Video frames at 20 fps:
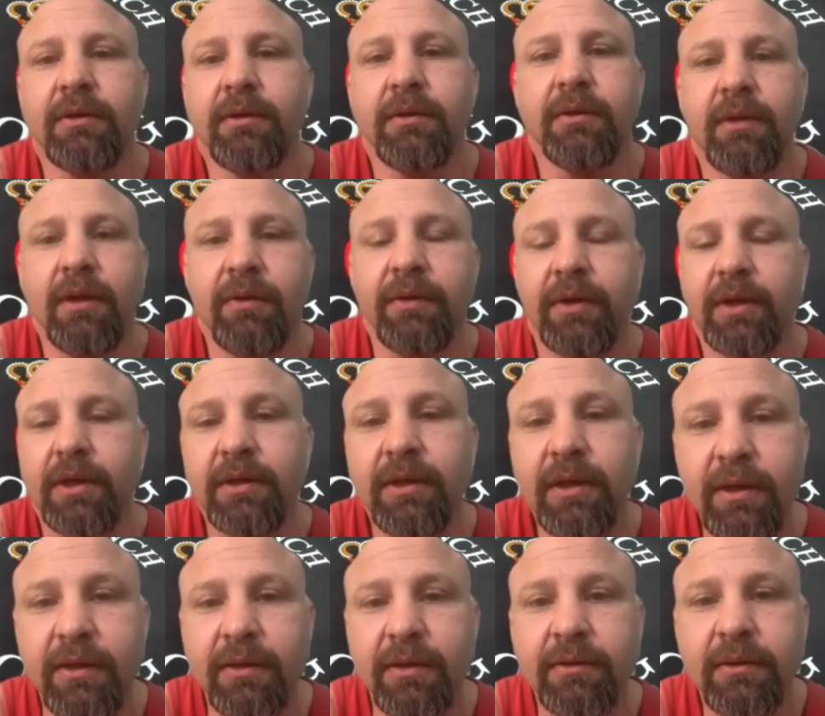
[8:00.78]
I think he
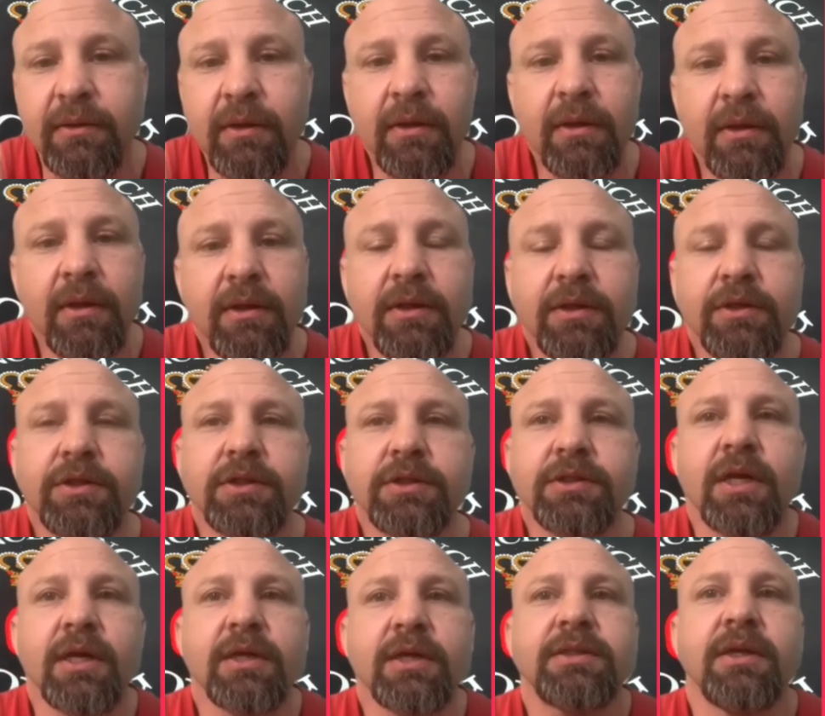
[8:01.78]
did. And just
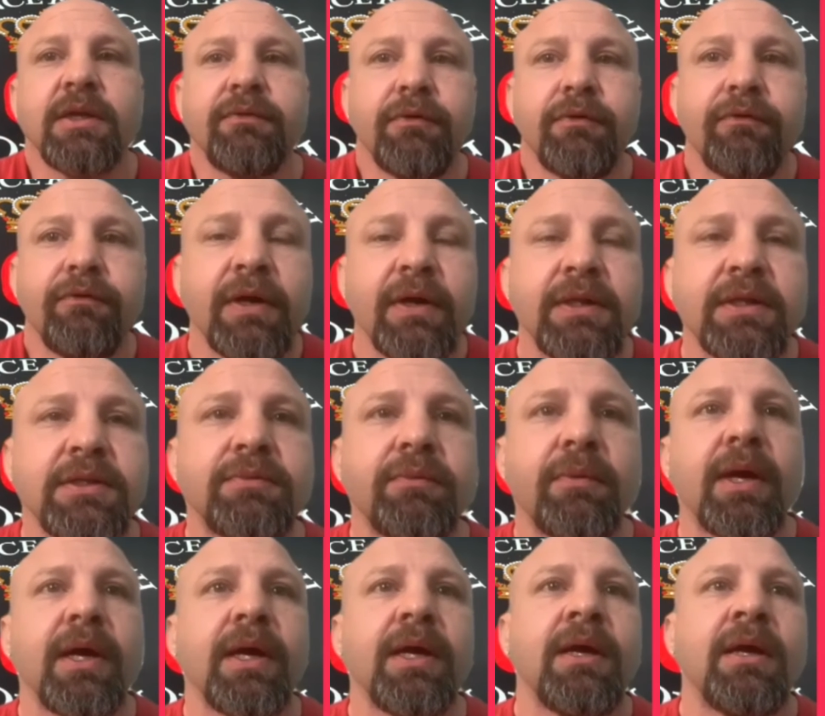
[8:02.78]
I said if you fight this
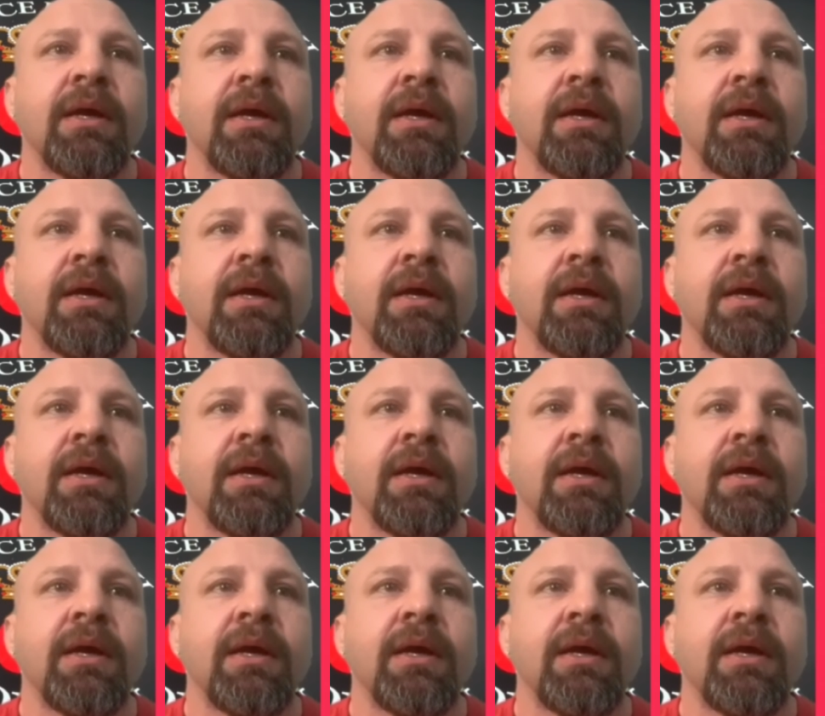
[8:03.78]
way,